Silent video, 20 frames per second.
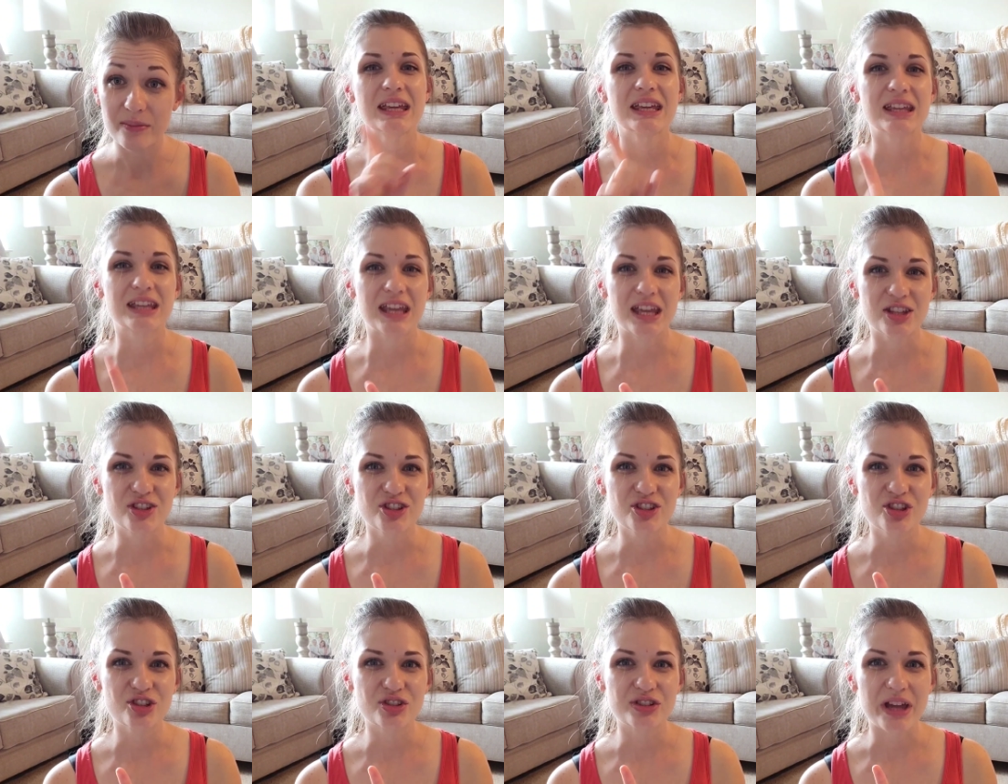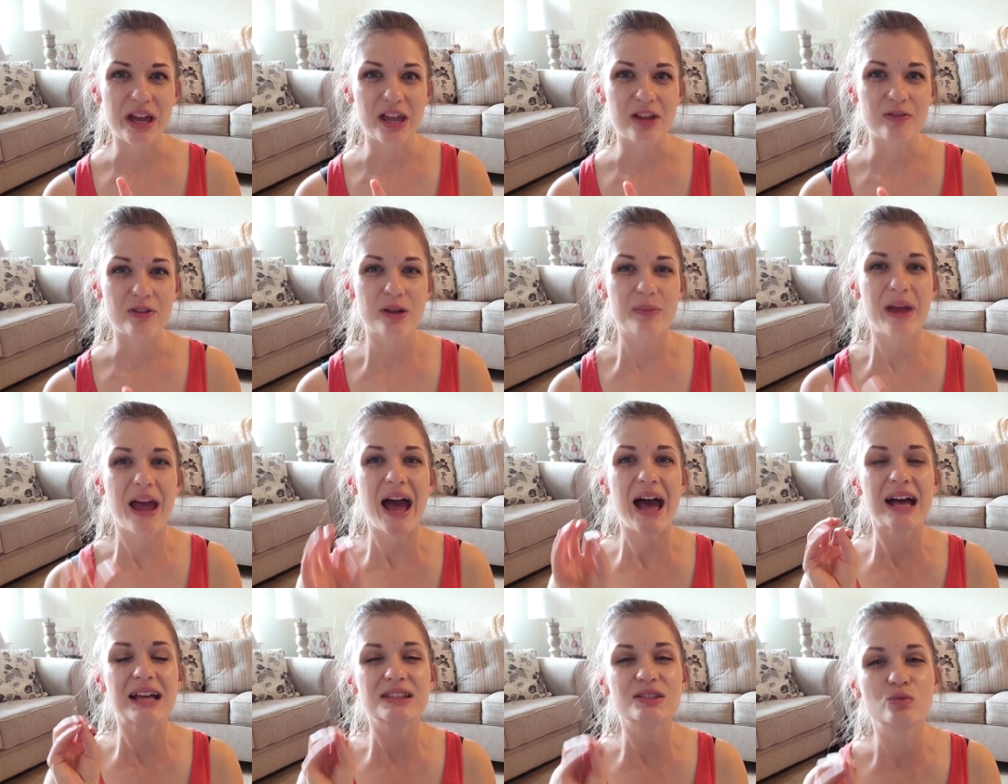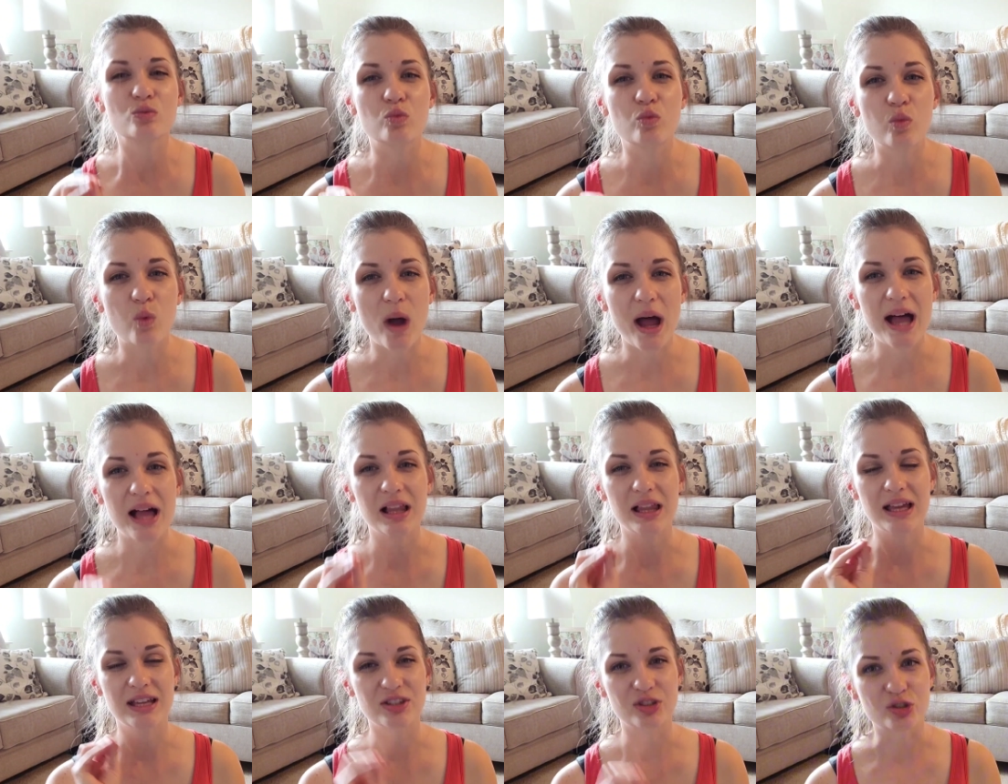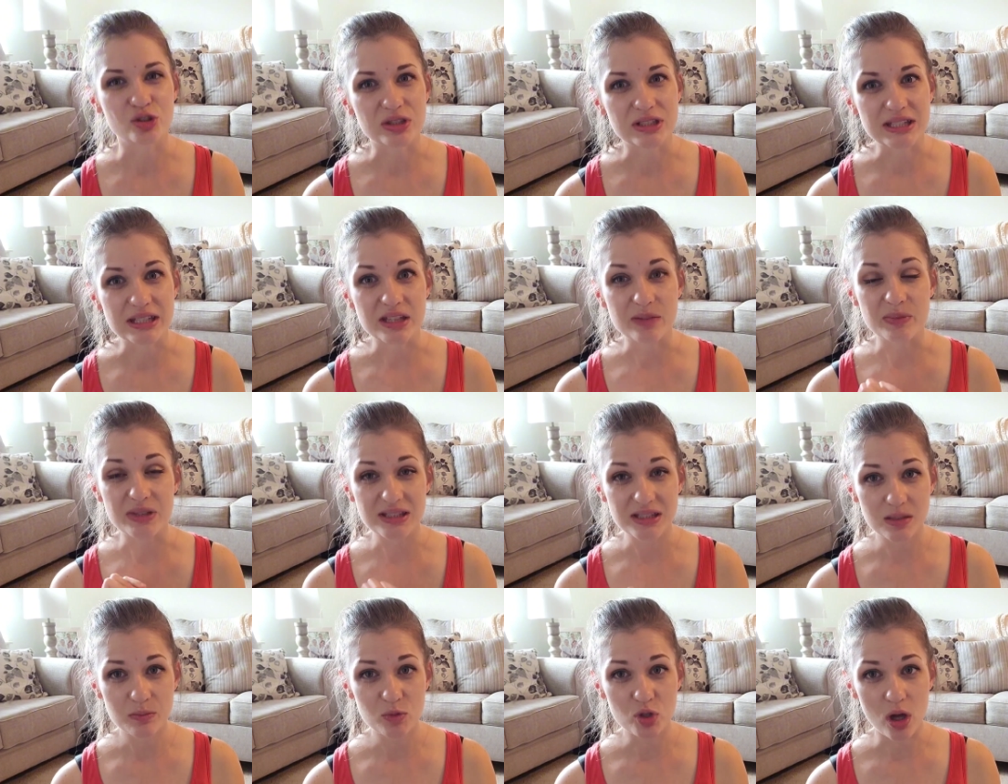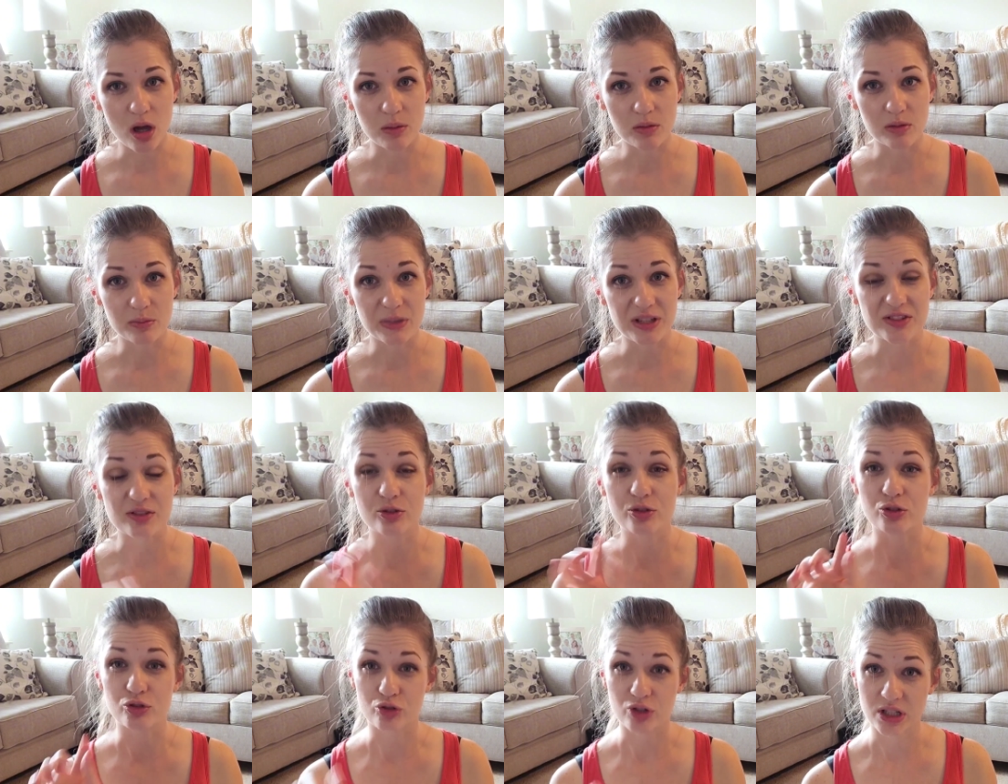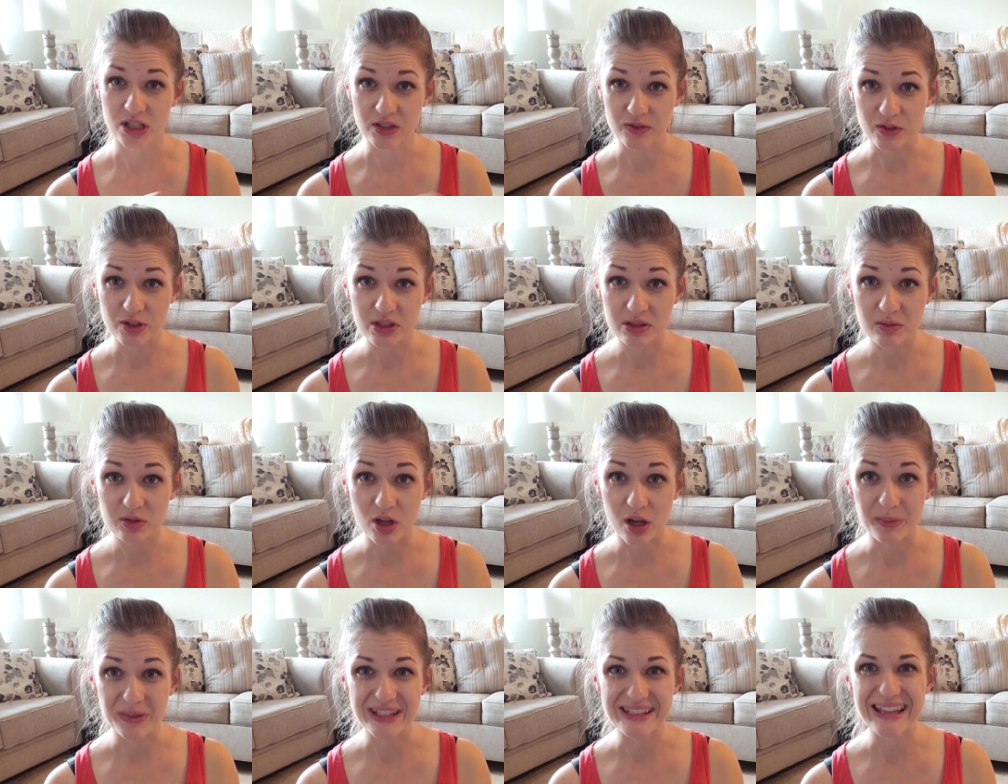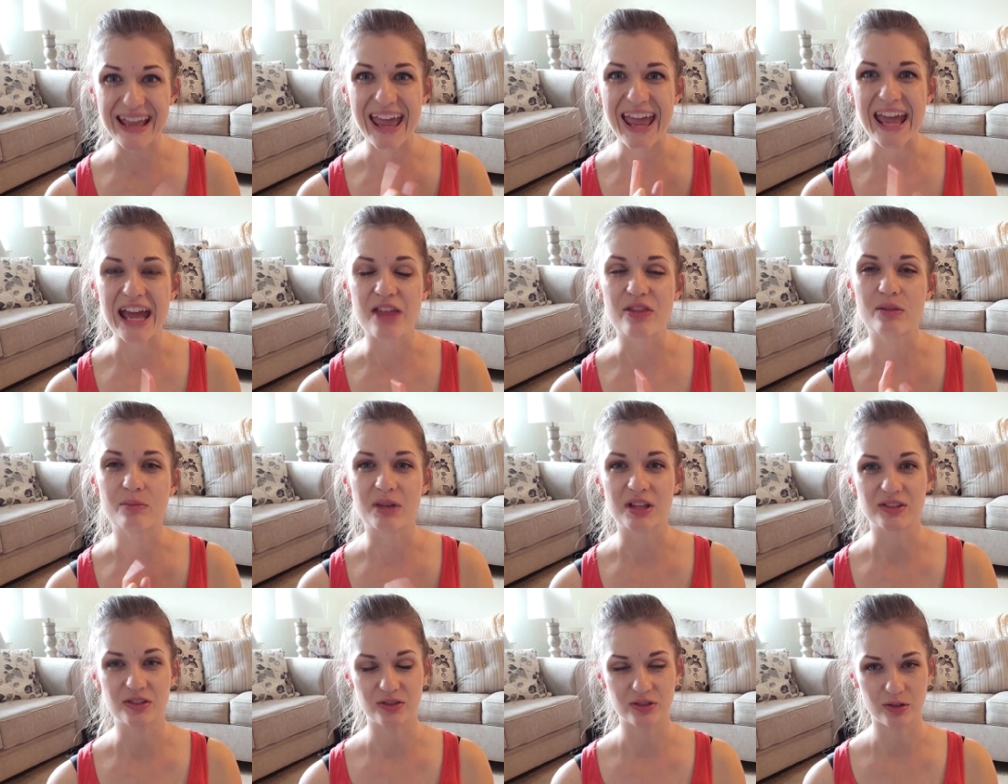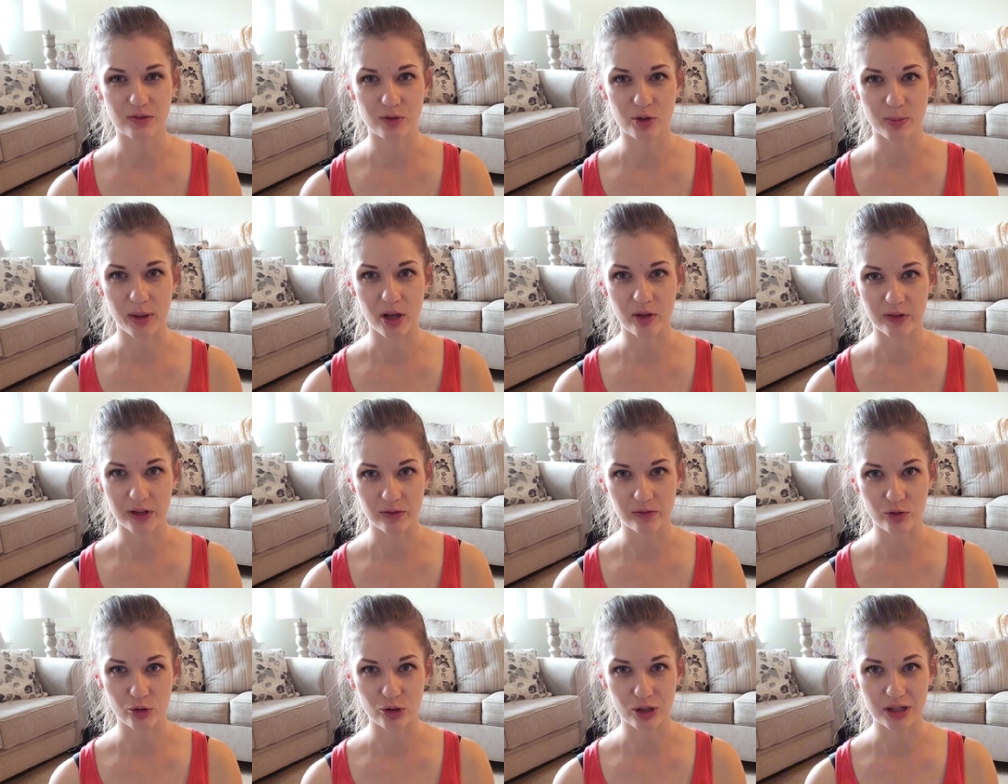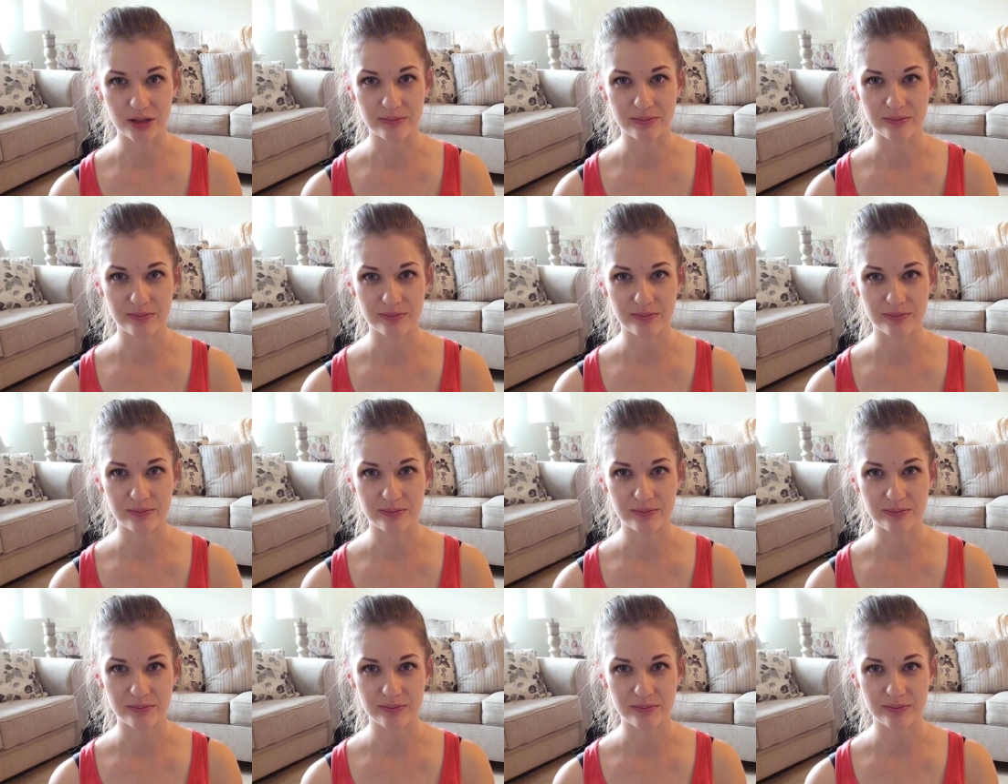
engages your diaphragm as well as your deepest abdominal muscle, your transverse abdominis, and the muscles of your pelvic floor.